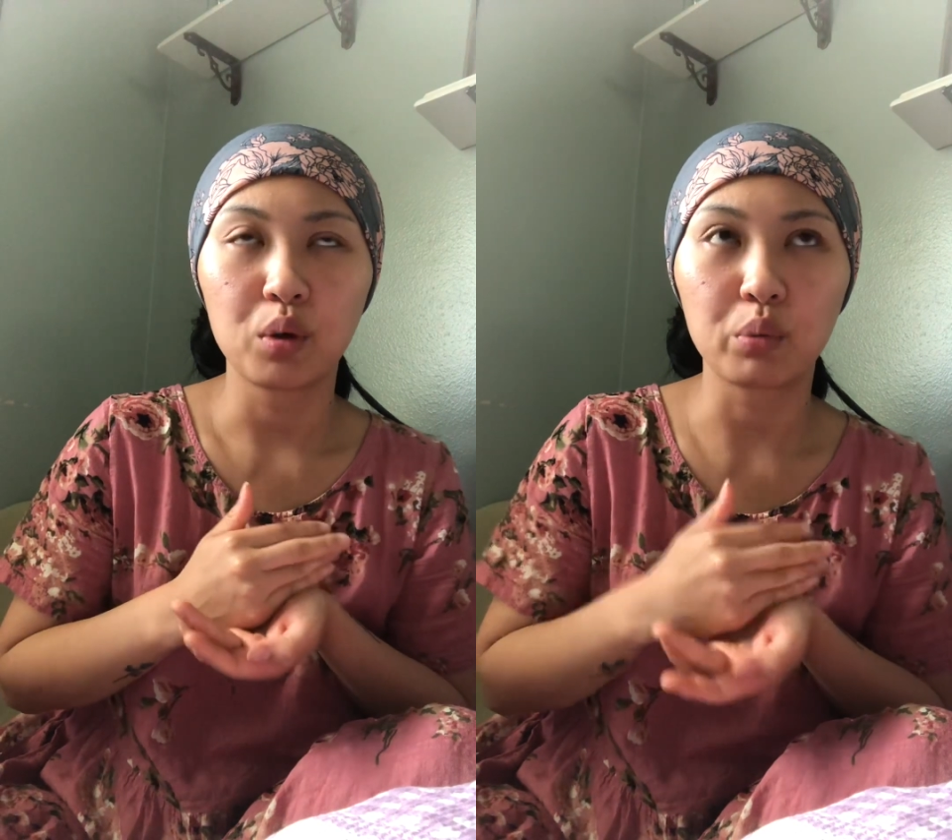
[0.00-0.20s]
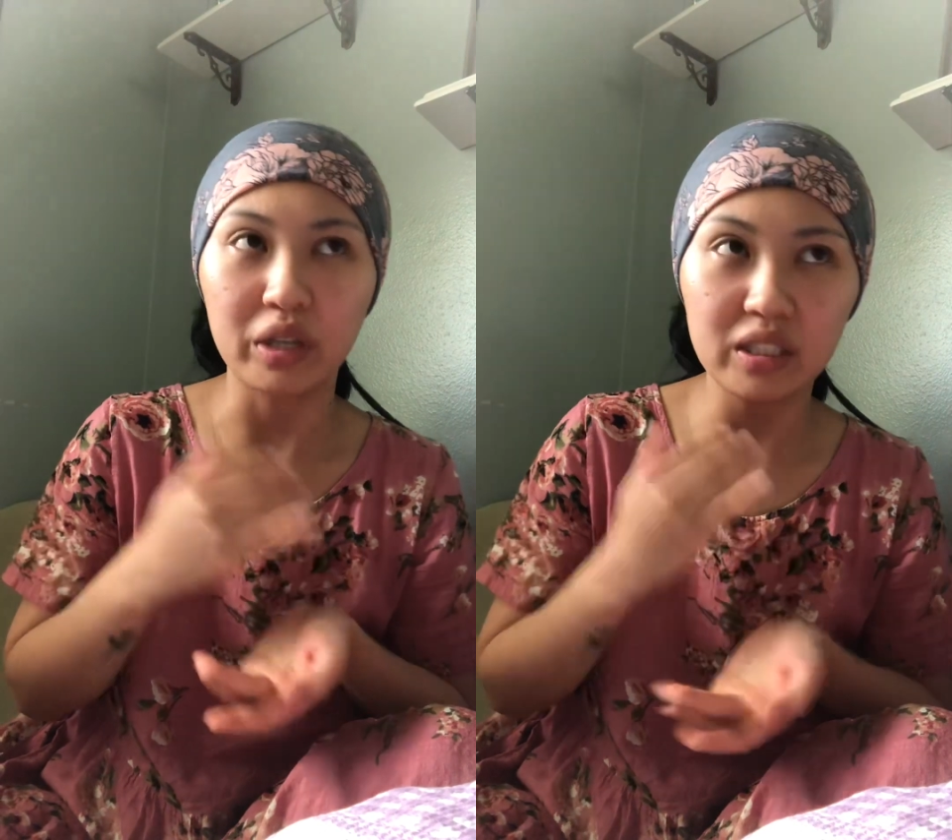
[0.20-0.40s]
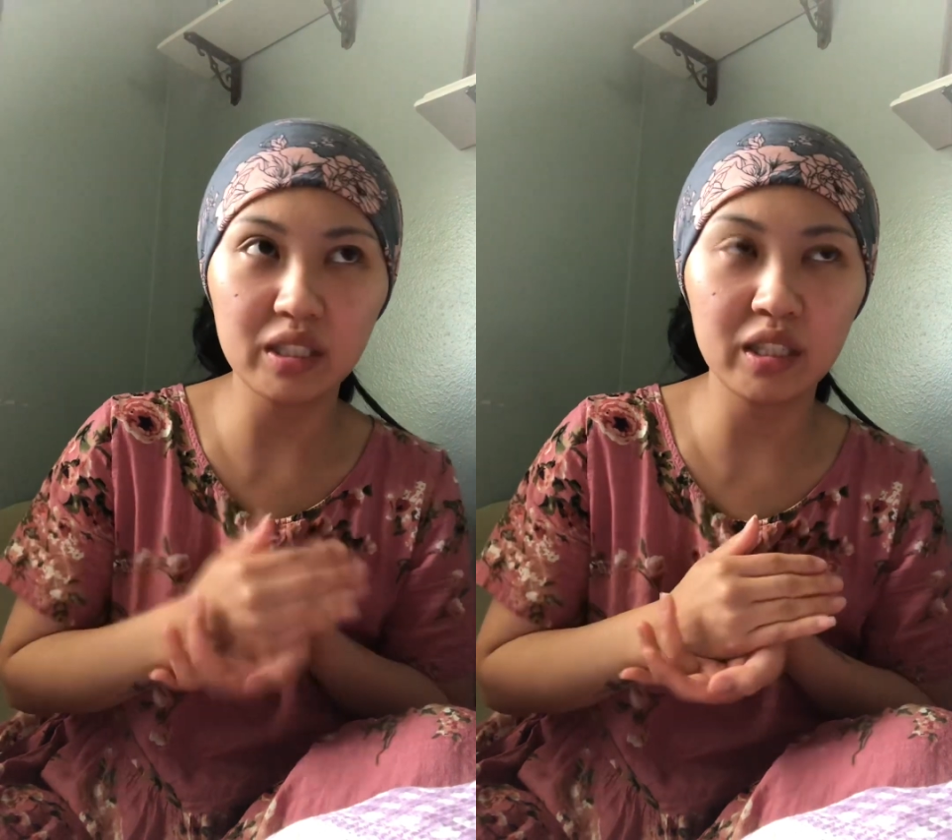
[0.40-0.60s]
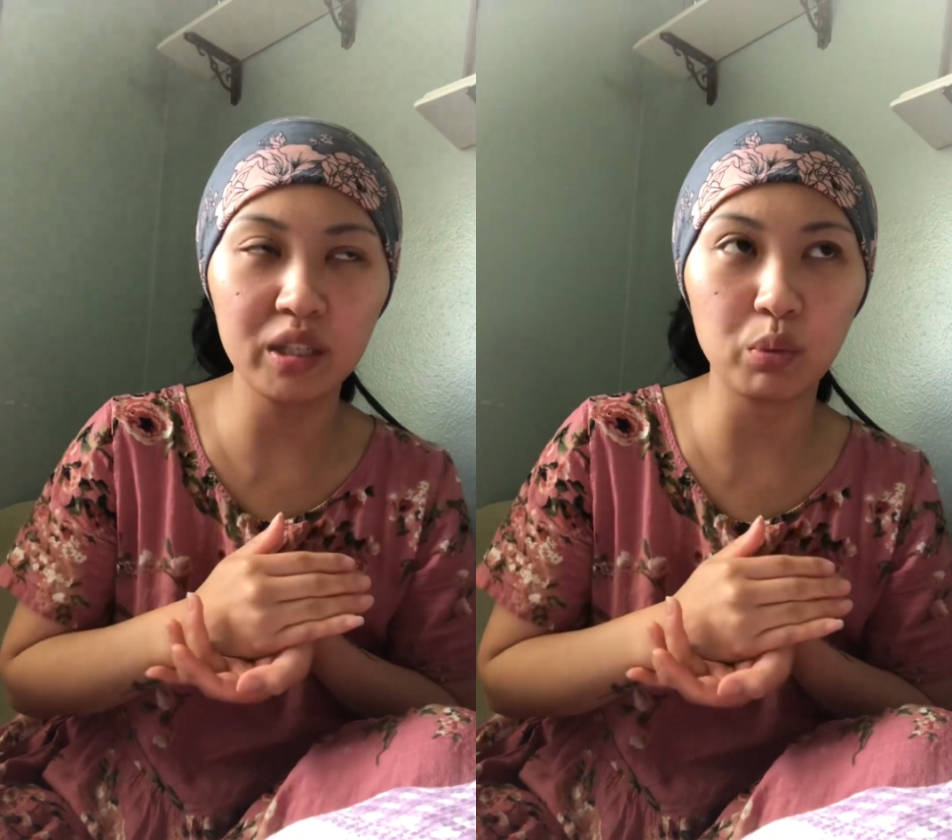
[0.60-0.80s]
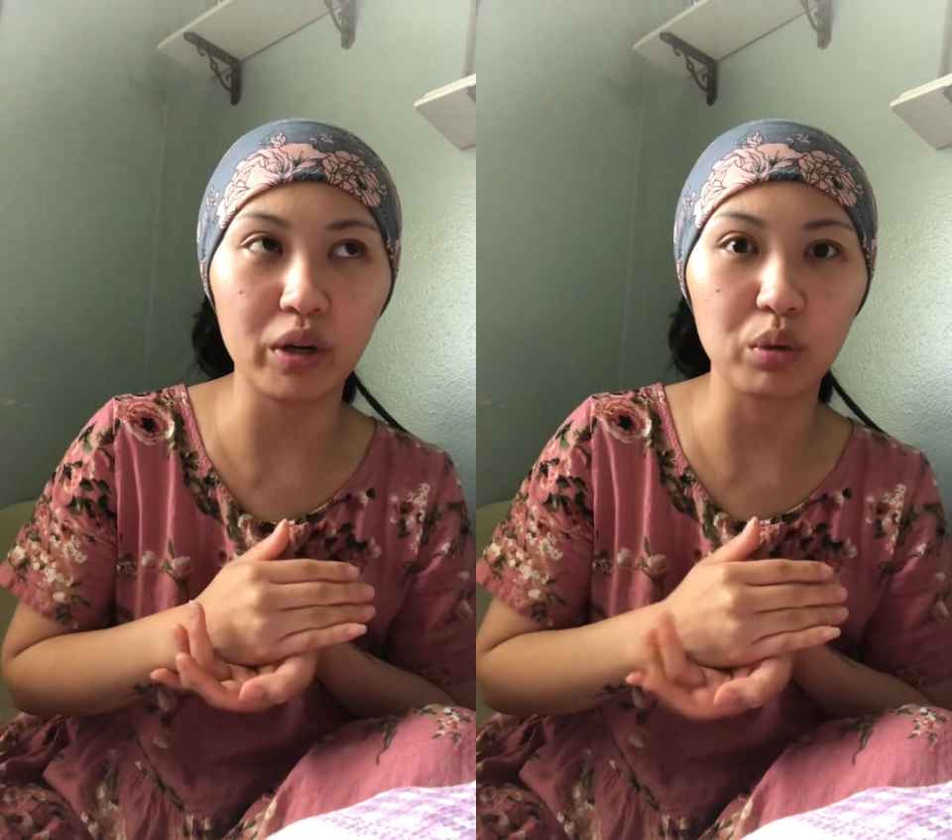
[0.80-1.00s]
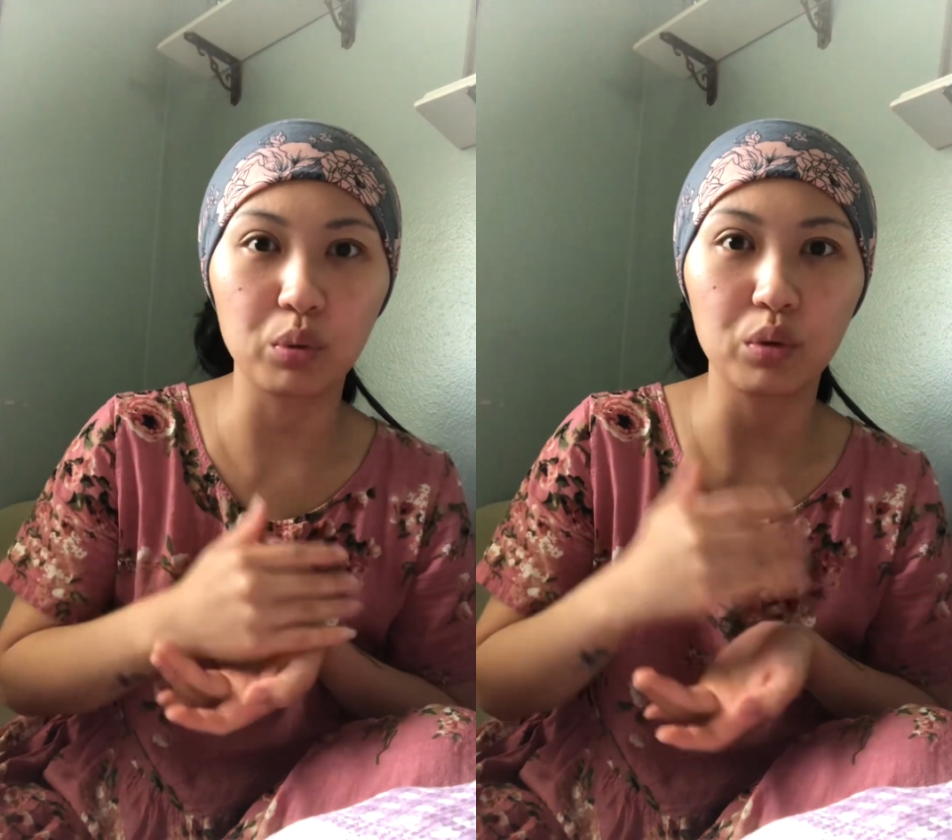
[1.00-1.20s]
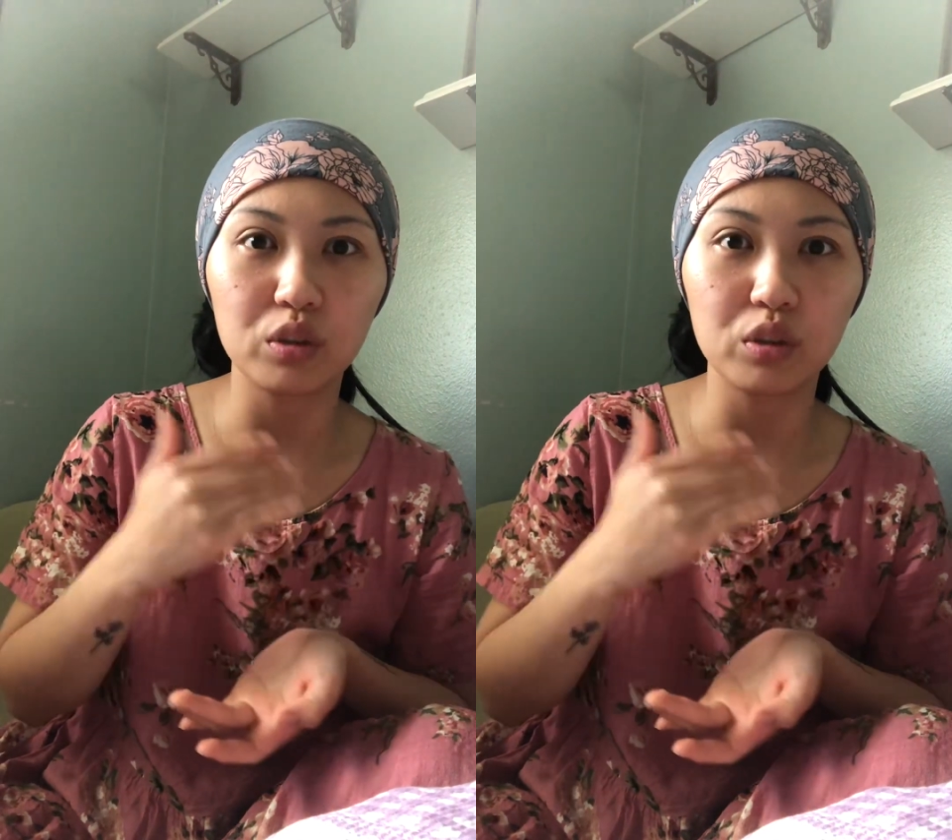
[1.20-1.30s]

recently with